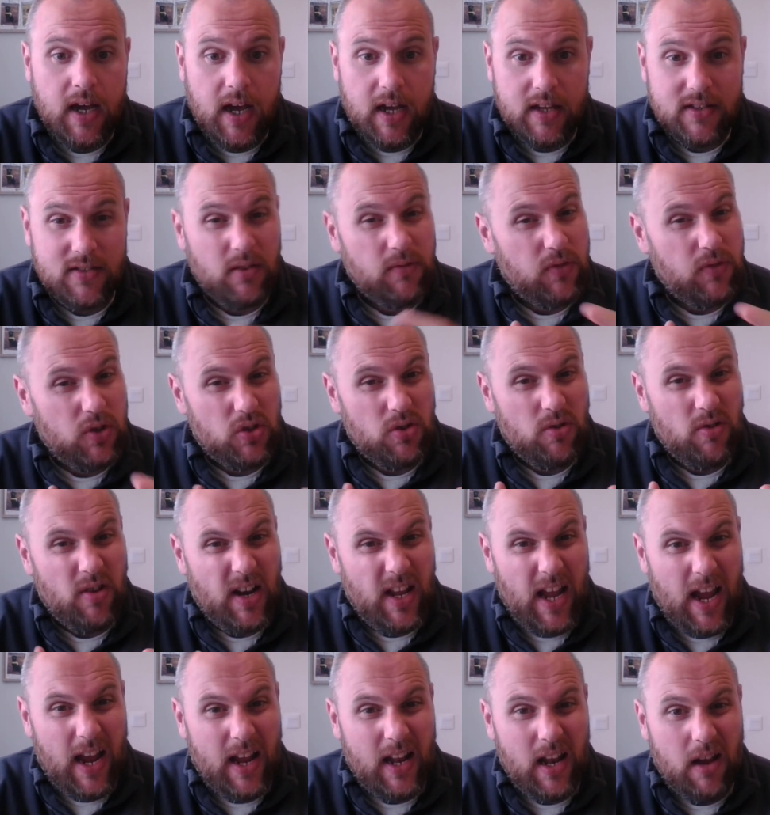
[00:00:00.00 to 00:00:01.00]
So if you're doing
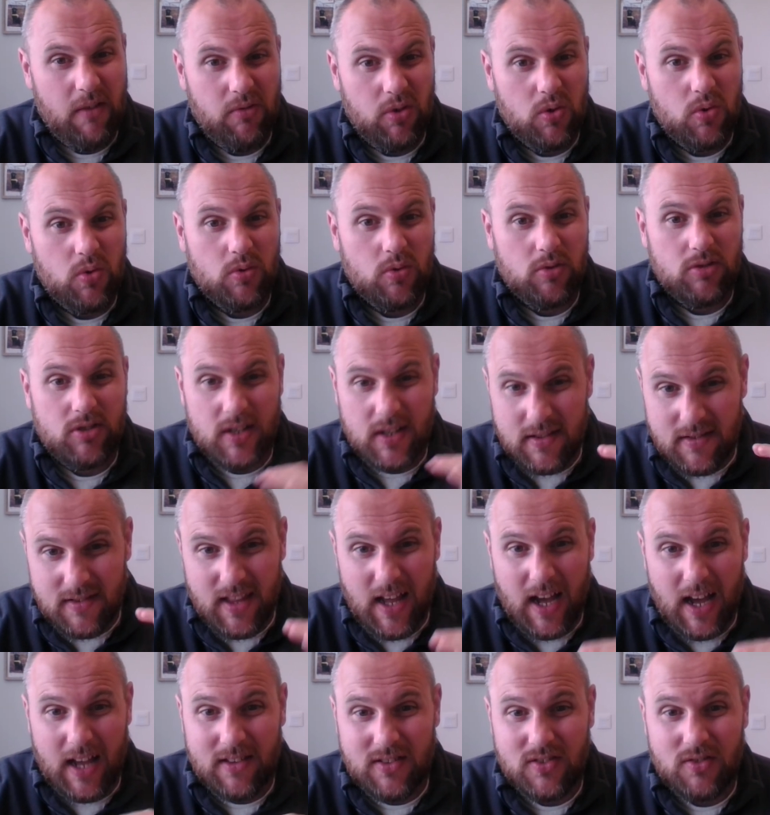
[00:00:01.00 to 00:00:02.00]
the A-level courses,
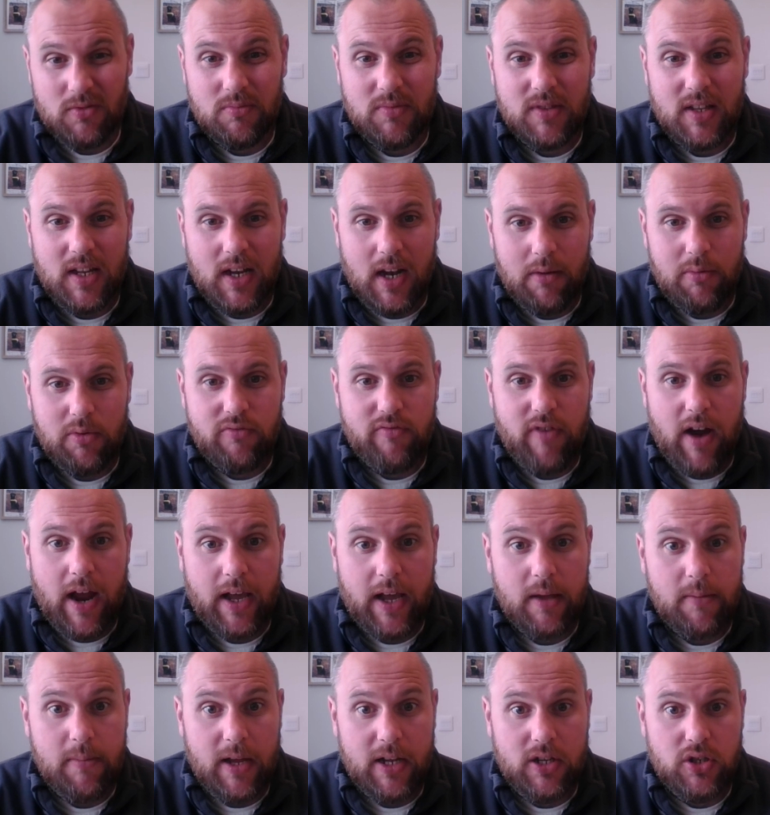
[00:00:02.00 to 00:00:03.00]
that's something I would
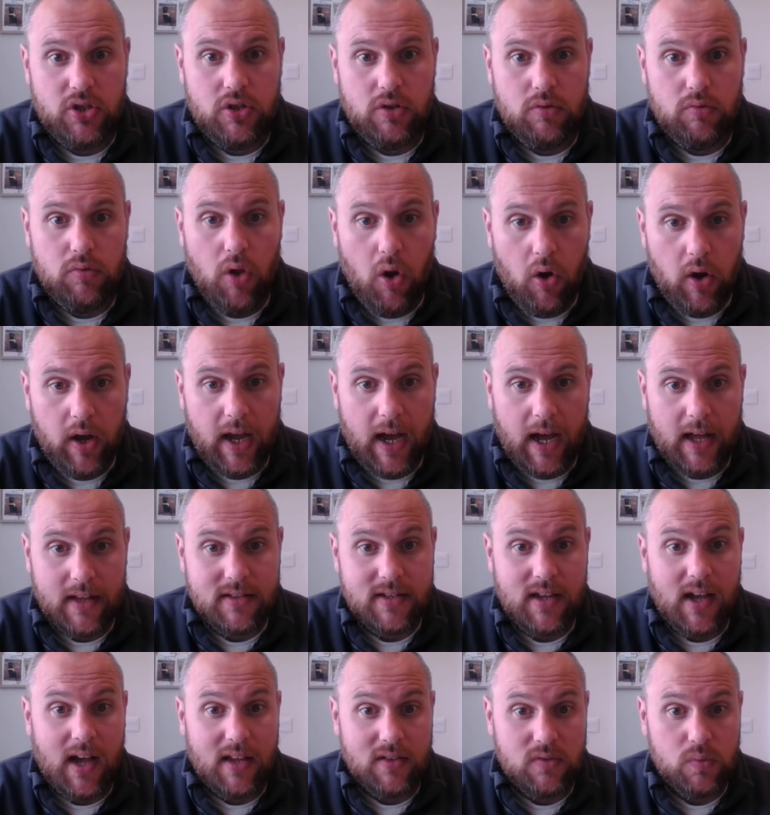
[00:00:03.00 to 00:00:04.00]
recommend you look
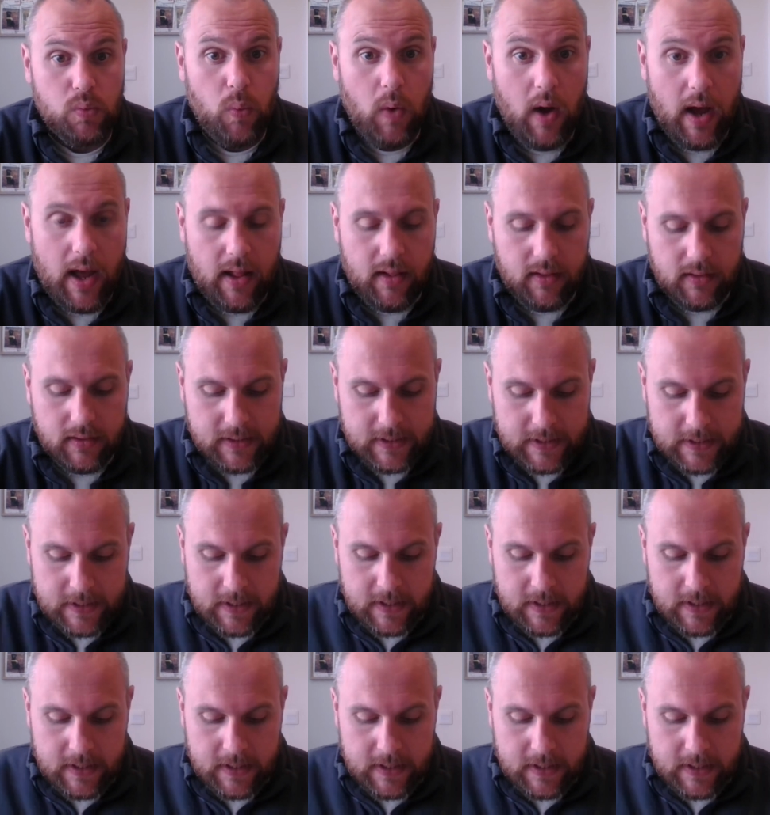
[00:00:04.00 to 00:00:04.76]
at as well.